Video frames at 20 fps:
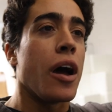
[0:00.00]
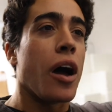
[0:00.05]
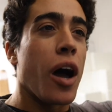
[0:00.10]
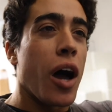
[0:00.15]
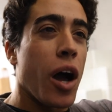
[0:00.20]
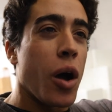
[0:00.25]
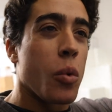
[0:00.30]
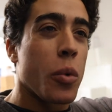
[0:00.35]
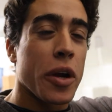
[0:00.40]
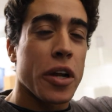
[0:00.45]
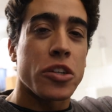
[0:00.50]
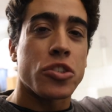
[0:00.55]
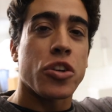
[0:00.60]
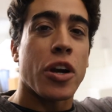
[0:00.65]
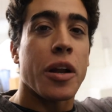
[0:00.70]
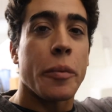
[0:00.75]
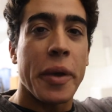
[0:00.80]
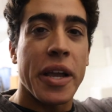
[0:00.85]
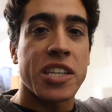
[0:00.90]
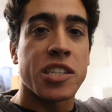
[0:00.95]
Uh, we're gonna
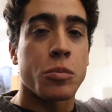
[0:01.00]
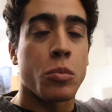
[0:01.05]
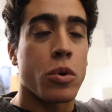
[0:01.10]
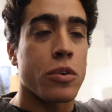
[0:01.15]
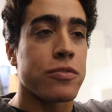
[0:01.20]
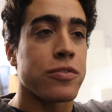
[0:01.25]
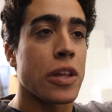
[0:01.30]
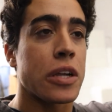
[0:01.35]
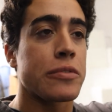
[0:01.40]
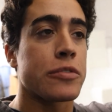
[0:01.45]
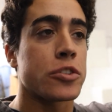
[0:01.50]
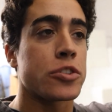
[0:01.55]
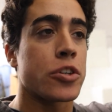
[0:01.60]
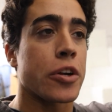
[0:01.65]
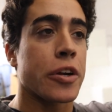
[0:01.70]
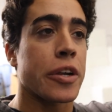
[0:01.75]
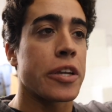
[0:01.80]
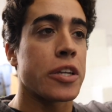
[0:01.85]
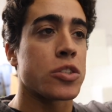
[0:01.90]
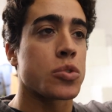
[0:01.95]
try to make some more flavor
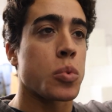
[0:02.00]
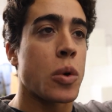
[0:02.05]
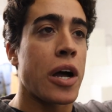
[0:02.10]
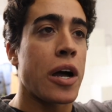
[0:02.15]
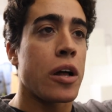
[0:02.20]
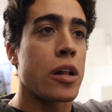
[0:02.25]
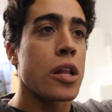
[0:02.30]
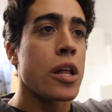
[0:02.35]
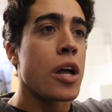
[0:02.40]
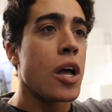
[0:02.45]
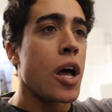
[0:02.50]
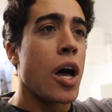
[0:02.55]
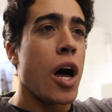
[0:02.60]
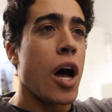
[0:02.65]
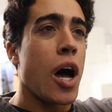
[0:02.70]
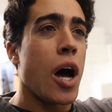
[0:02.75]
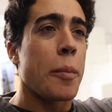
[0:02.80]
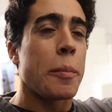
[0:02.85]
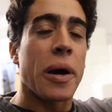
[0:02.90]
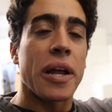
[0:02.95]
jerky as well,
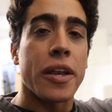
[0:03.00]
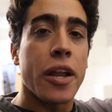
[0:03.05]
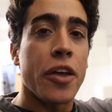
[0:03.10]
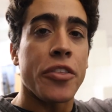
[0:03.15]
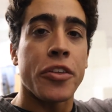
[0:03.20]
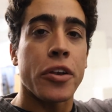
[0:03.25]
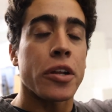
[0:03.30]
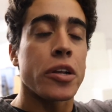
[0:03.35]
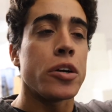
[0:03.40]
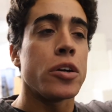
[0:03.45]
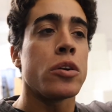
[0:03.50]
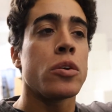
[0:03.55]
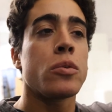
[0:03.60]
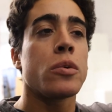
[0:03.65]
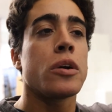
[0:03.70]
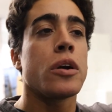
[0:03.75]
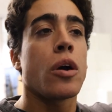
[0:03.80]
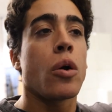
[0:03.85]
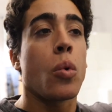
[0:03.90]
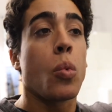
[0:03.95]
uh, but nothing
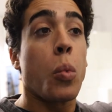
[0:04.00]
new.